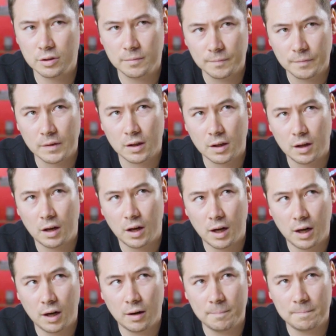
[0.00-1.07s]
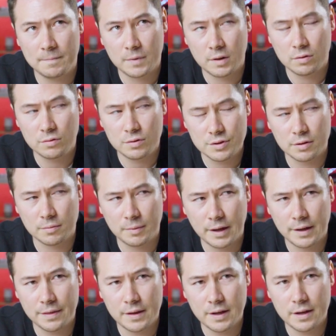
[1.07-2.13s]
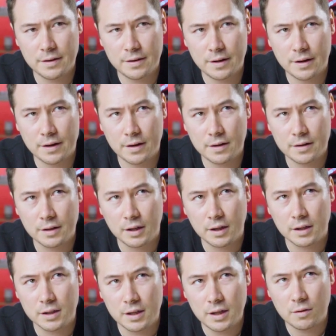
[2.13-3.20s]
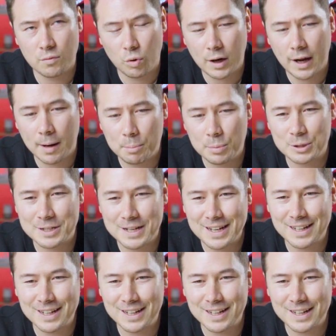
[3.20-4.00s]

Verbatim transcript: you. Um, awesome. And then, uh, yeah, what happened